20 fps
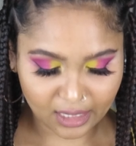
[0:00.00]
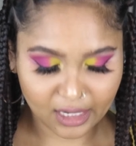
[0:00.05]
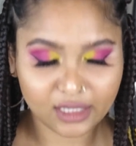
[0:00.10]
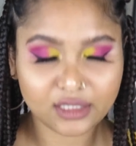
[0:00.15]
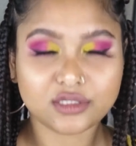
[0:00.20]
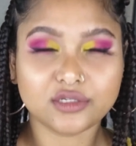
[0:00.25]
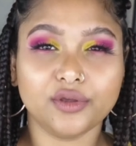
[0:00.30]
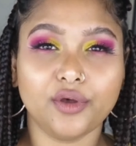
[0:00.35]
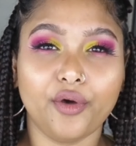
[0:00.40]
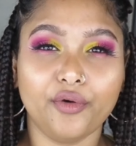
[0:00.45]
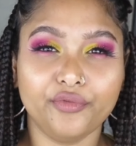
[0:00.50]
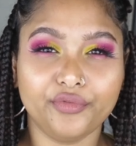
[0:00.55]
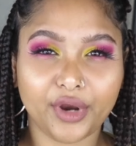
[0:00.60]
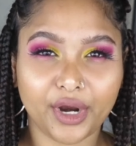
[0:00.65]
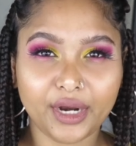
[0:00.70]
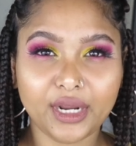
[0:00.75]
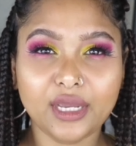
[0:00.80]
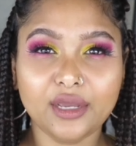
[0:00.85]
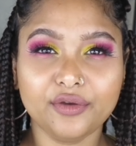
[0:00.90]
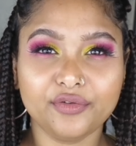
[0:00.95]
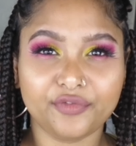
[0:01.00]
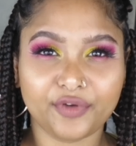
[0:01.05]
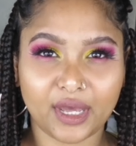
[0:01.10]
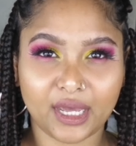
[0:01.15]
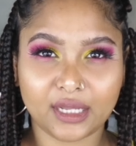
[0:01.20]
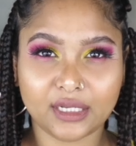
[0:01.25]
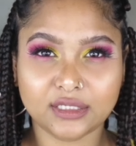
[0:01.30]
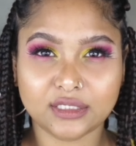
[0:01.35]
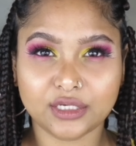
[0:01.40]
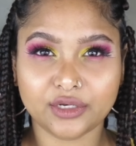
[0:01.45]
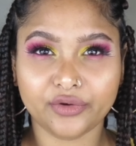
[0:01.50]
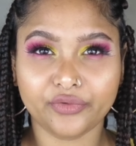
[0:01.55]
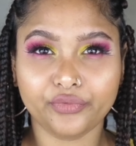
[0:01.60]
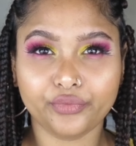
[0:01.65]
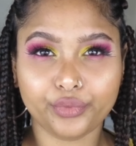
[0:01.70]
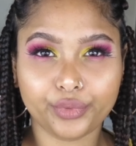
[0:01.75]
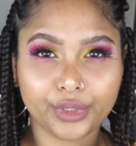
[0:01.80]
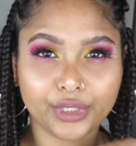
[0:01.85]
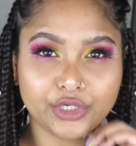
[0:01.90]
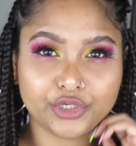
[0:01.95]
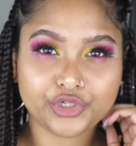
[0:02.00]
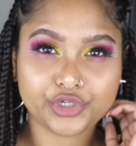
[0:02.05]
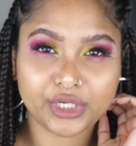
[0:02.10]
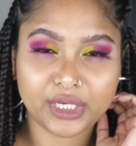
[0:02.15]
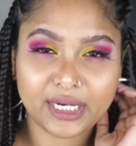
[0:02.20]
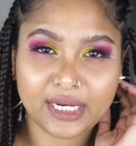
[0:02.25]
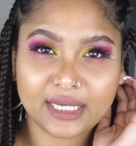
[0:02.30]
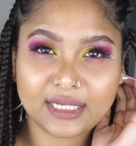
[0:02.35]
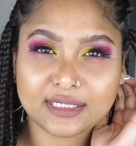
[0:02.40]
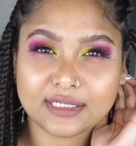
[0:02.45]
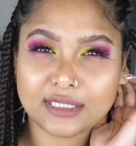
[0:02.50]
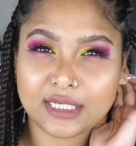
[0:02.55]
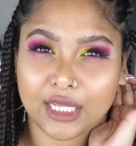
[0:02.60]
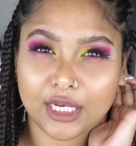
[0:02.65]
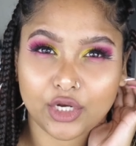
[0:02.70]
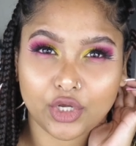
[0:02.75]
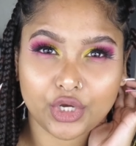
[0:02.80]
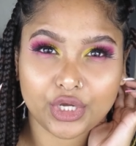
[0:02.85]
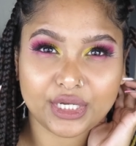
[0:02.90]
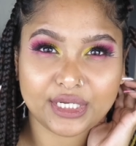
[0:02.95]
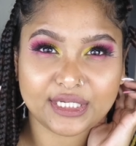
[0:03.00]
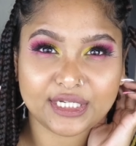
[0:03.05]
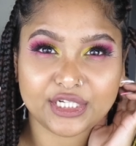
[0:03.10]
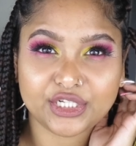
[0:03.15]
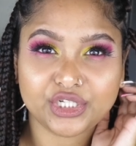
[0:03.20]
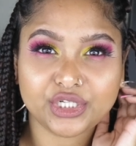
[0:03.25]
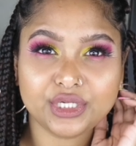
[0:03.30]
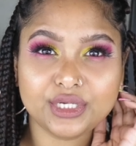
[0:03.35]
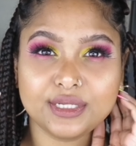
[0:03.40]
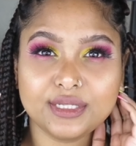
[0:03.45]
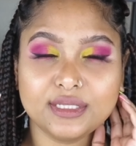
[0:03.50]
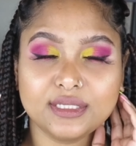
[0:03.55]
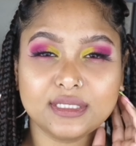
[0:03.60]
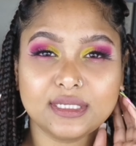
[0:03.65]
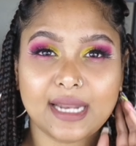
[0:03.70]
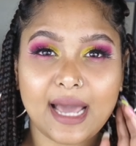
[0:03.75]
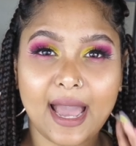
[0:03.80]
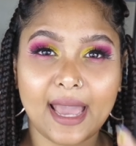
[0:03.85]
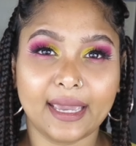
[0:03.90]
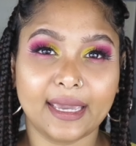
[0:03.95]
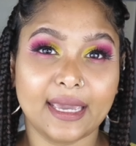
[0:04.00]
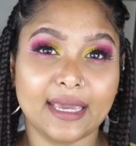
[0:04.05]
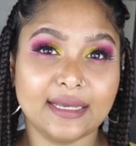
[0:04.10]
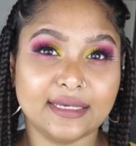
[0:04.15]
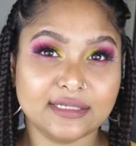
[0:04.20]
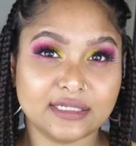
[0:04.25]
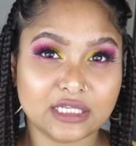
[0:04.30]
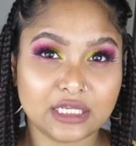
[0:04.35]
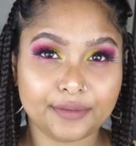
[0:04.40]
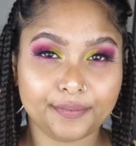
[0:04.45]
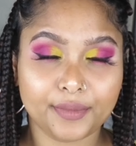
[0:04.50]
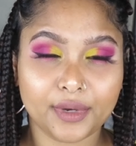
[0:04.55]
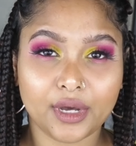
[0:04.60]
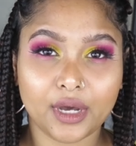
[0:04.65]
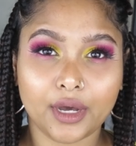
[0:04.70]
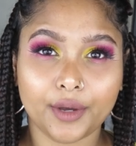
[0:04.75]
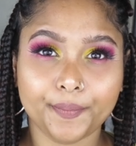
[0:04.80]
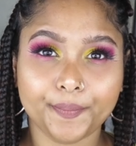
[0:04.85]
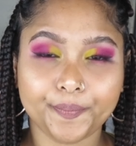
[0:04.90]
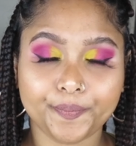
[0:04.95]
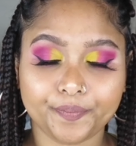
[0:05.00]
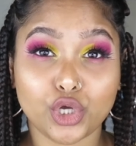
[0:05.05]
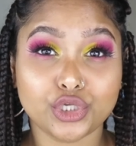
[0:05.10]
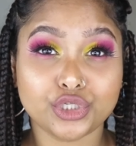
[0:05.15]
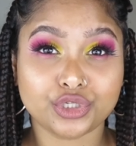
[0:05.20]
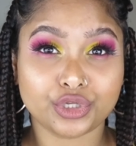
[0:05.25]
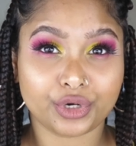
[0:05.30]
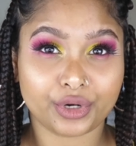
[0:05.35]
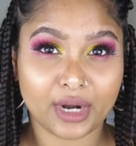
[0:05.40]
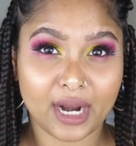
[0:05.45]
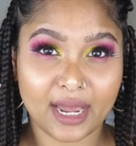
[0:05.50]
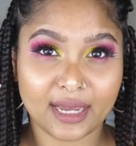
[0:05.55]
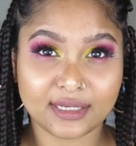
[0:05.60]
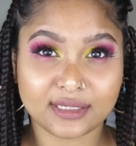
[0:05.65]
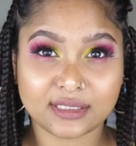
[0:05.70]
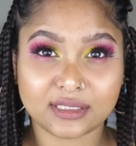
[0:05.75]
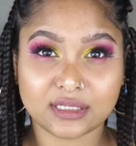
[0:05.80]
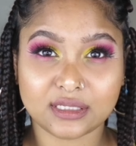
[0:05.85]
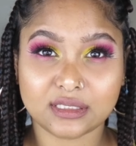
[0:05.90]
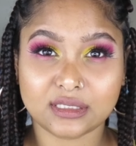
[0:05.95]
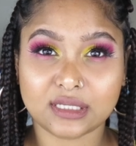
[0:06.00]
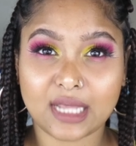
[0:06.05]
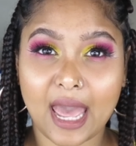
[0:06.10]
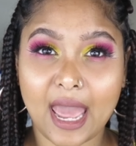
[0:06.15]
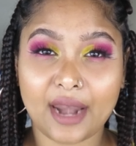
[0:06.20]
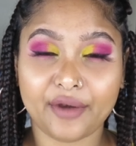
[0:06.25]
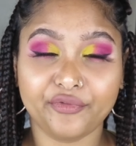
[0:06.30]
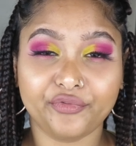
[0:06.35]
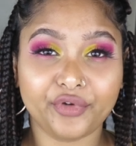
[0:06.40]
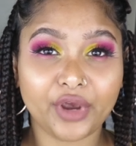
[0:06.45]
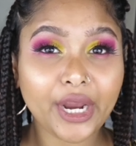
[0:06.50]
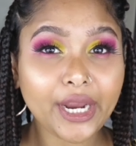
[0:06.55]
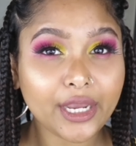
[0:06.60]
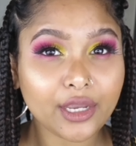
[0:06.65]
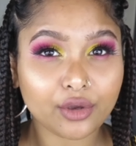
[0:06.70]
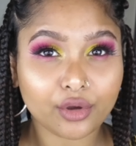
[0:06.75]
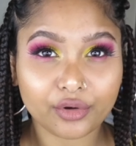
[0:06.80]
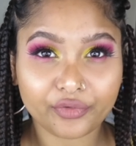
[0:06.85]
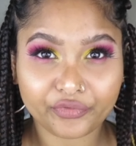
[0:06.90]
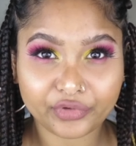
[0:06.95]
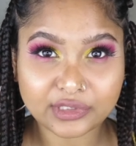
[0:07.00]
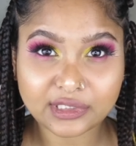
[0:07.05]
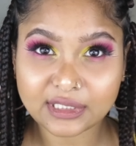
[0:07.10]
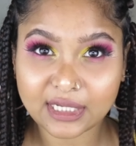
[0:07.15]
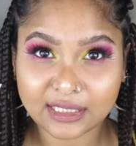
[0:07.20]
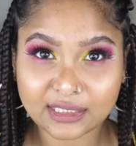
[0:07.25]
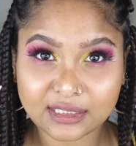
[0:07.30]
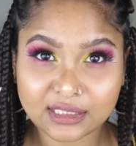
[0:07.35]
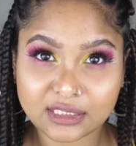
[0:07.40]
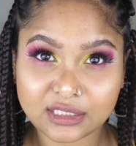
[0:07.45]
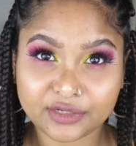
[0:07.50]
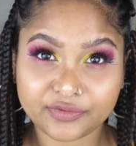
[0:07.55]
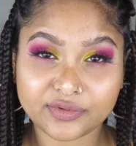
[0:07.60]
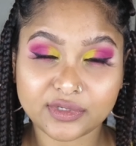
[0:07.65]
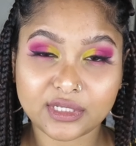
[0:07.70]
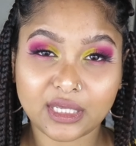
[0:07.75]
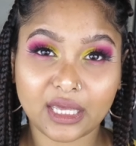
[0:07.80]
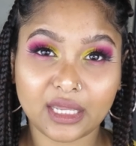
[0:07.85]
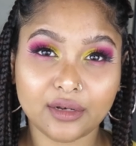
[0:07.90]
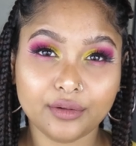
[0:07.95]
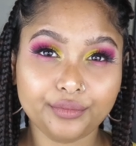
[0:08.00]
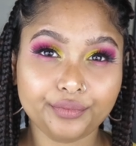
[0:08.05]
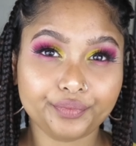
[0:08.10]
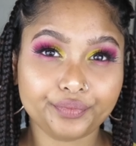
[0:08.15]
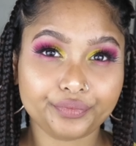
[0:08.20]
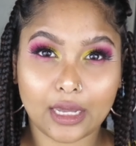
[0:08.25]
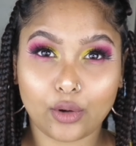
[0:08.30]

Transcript: It's very effective with treating skin conditions like eczema, psoriasis and very good for sensitive skin.